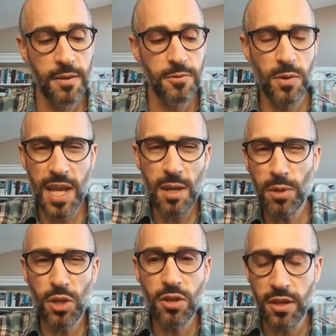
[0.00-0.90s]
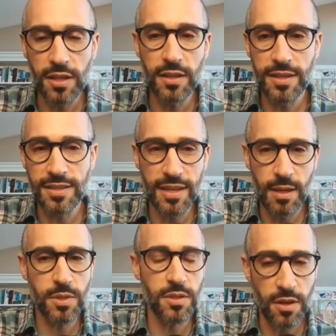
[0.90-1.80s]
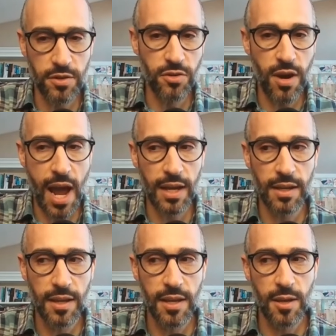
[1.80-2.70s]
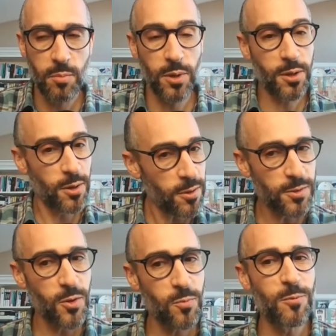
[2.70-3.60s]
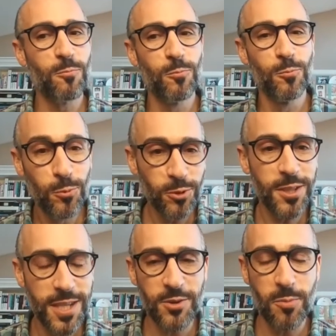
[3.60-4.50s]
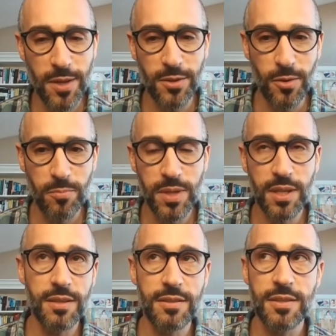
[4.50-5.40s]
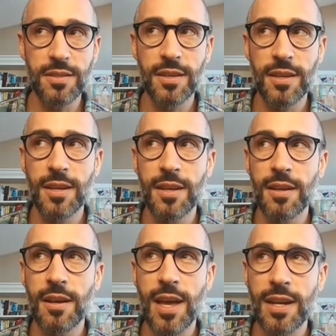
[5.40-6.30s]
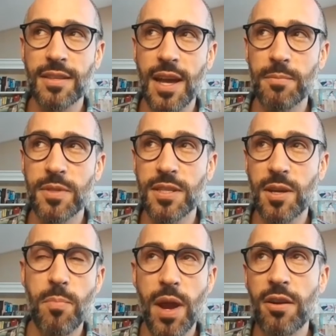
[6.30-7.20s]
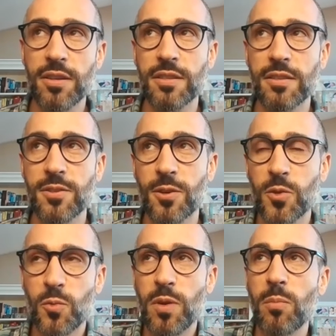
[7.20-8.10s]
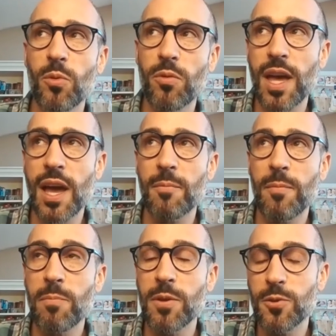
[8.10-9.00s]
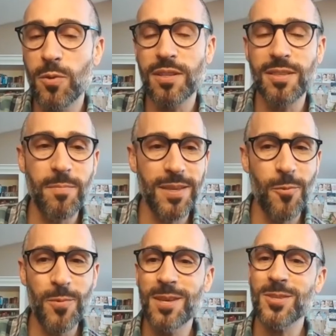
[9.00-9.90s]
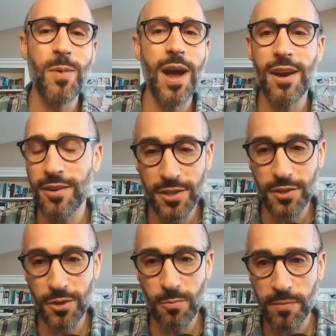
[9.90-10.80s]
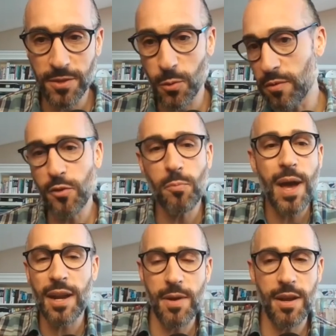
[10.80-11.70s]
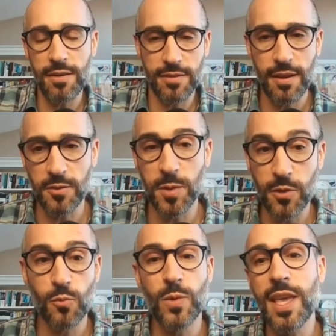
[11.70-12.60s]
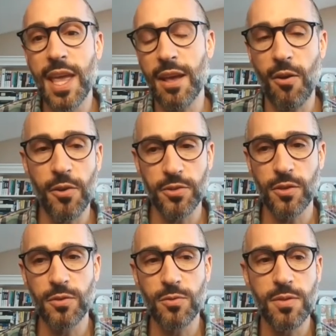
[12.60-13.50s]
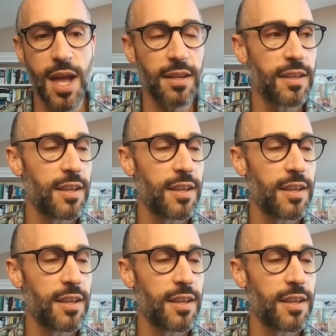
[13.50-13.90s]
So it can be good because it keeps us on track, but it can also be really detrimental because a lot of times these comparisons are to people that might be doing something that we aspire to do. So we feel bad about ourselves because we can't also do that.